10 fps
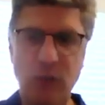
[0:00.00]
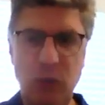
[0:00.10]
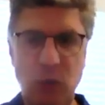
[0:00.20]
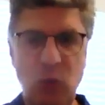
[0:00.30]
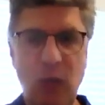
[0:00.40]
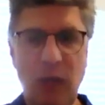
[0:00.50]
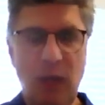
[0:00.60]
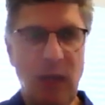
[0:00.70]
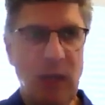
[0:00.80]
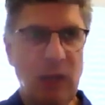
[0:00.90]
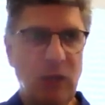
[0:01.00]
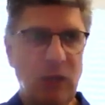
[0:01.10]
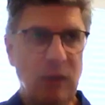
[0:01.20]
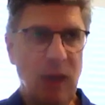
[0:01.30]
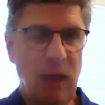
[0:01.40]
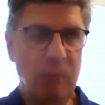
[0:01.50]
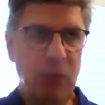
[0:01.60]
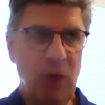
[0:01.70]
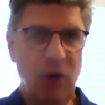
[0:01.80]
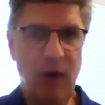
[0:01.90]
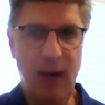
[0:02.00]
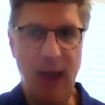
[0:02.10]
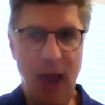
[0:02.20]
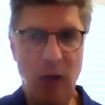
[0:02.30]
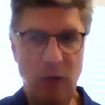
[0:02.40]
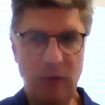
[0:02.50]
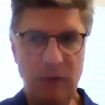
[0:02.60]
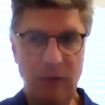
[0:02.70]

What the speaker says: to obliterate a house.